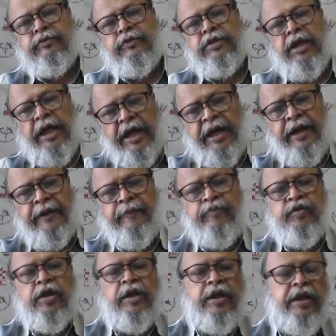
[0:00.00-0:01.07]
And
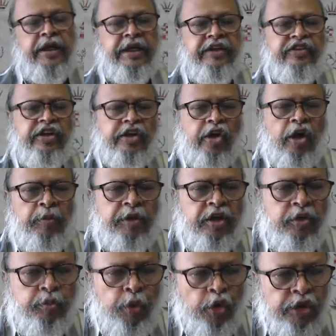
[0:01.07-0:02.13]
it is a draw because
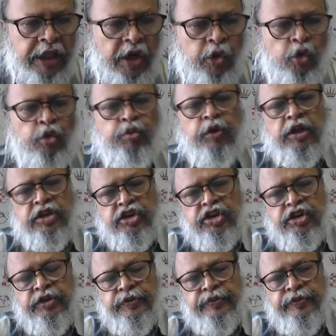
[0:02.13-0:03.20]
both are rook pawns.